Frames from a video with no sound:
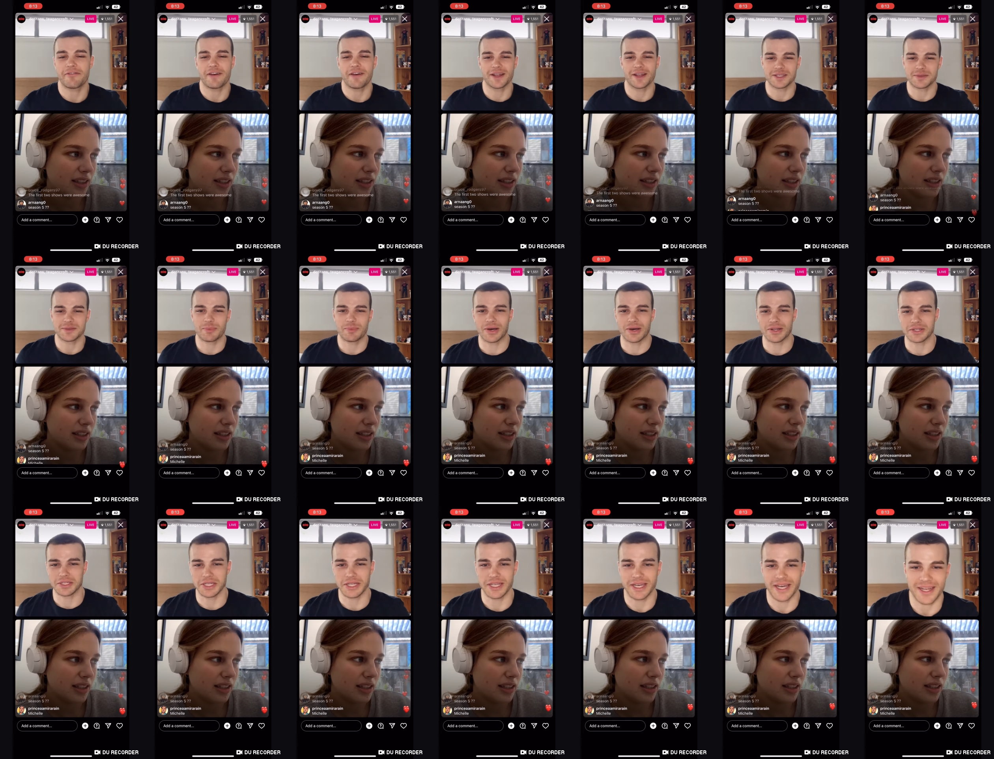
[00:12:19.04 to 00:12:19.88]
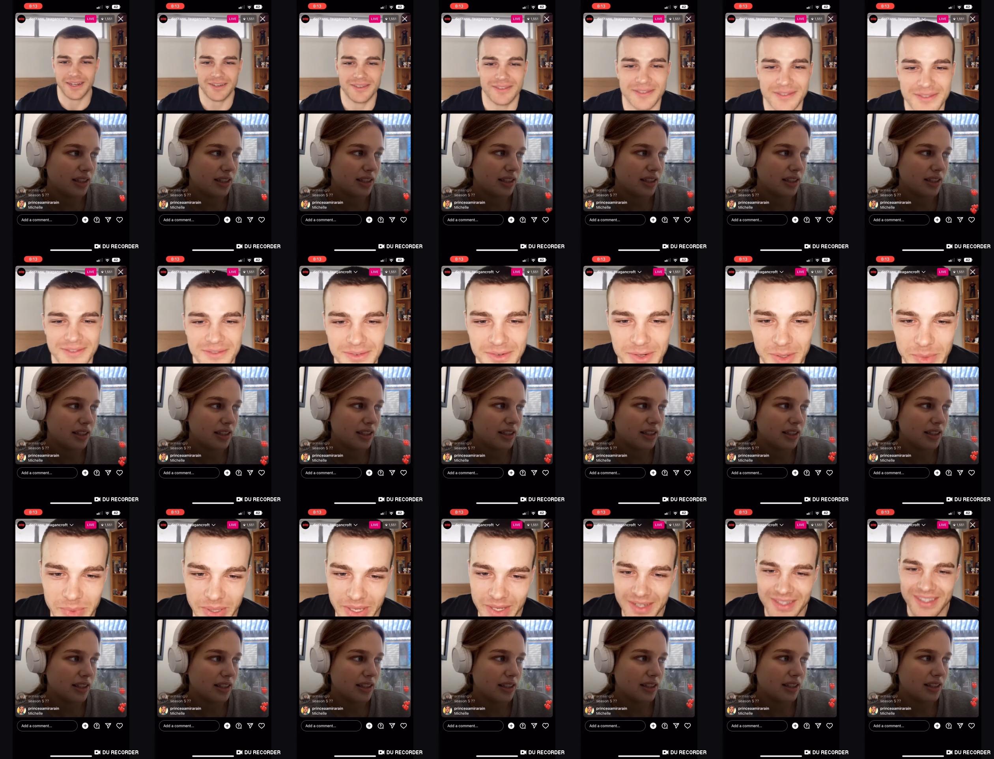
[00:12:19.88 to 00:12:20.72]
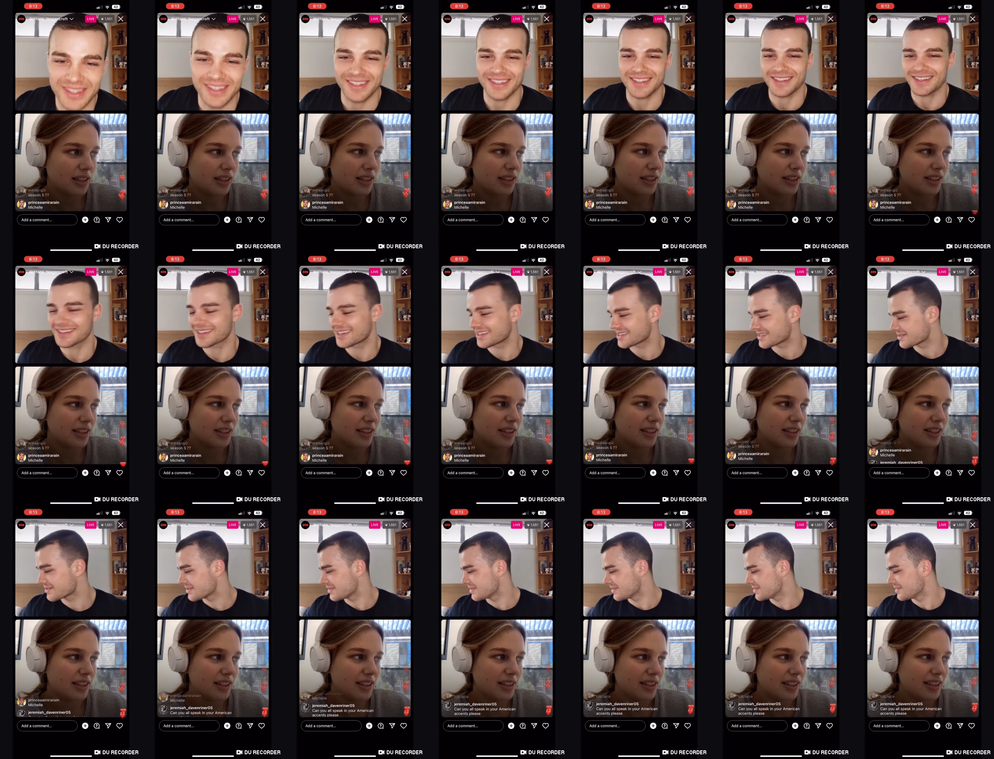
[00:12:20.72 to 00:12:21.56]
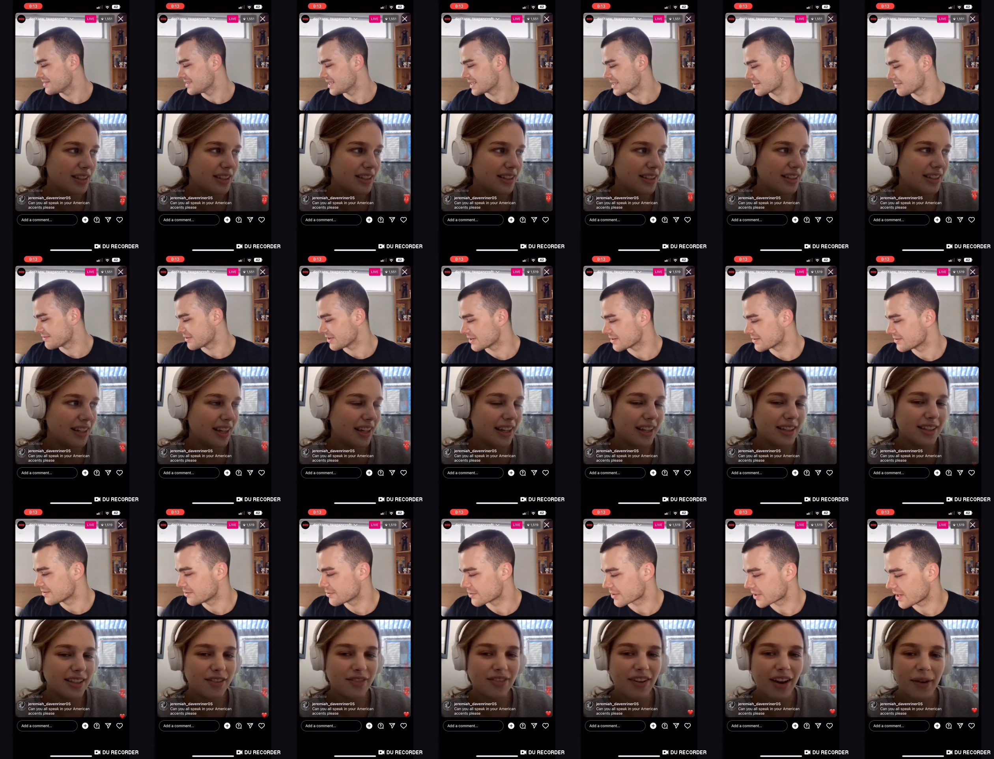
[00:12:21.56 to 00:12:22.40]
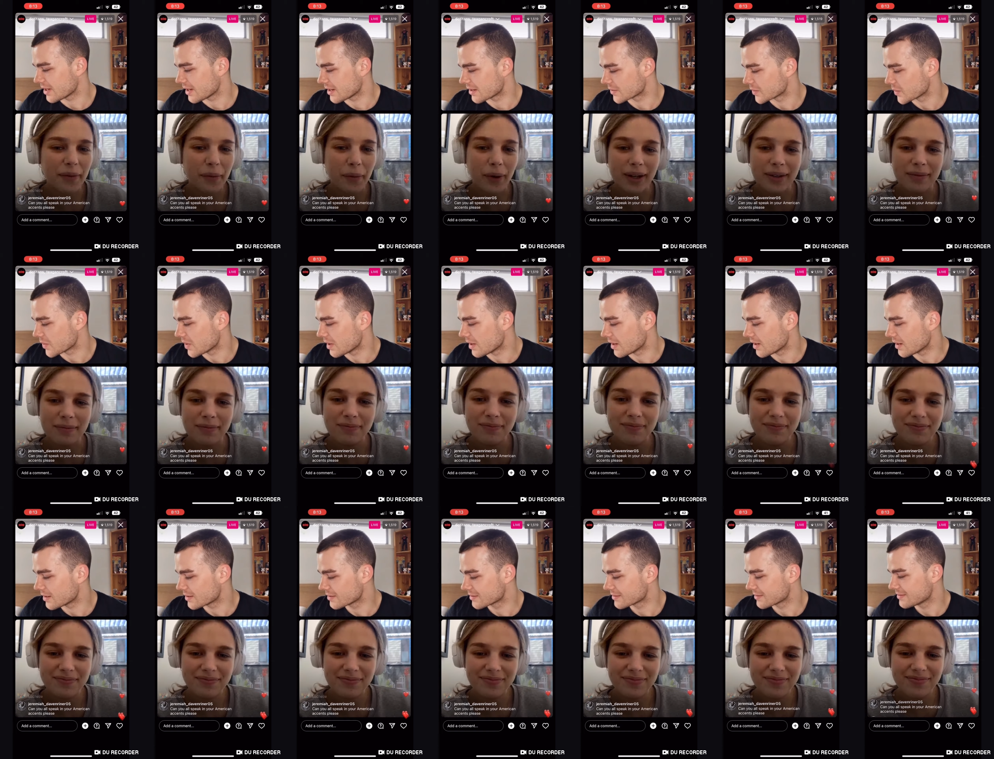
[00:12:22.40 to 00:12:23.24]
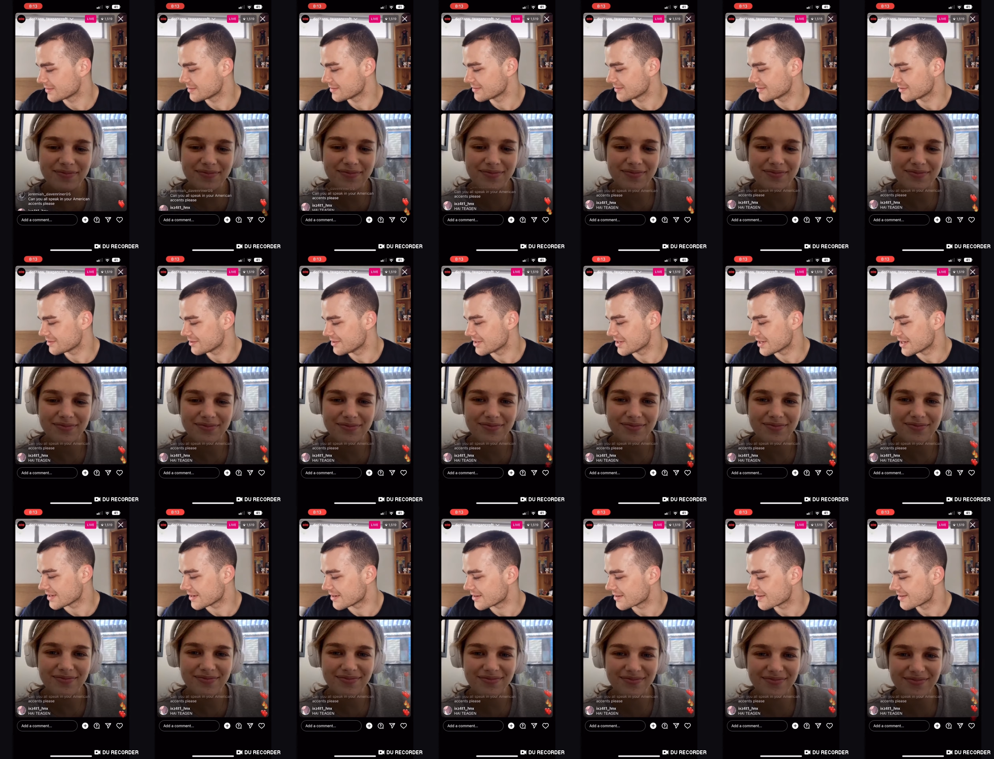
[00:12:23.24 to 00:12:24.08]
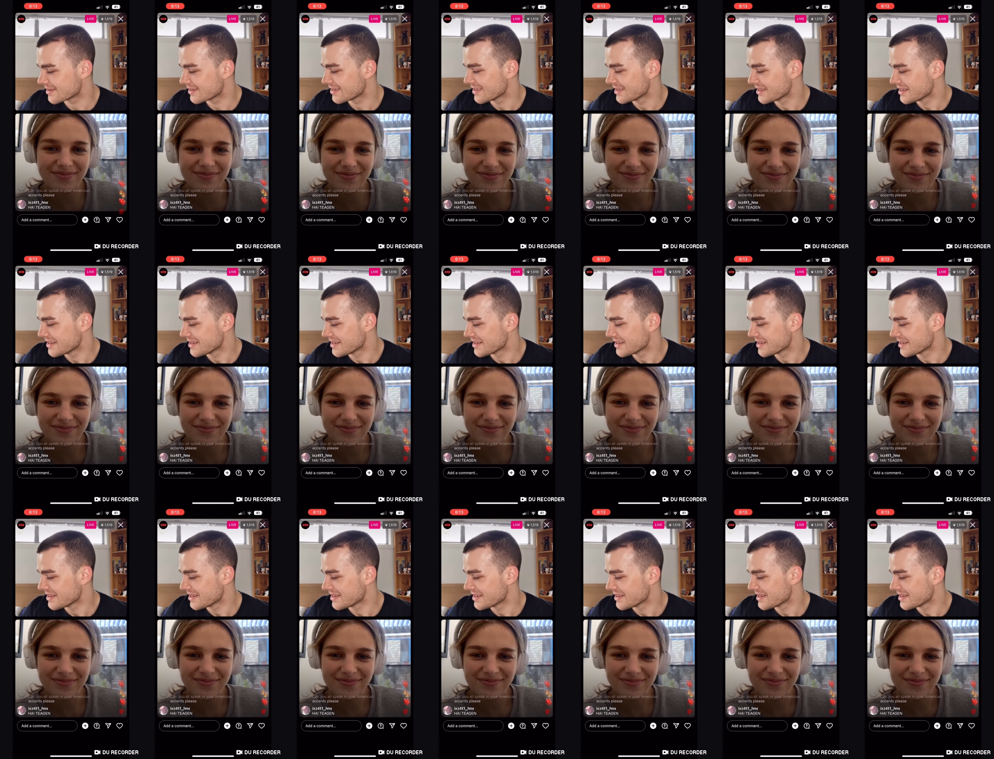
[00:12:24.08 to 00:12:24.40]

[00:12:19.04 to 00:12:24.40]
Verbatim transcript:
Speaker 1: let fans ponder that for a bit because that's that's yeah, fun. Drakkar Noir. Yeah.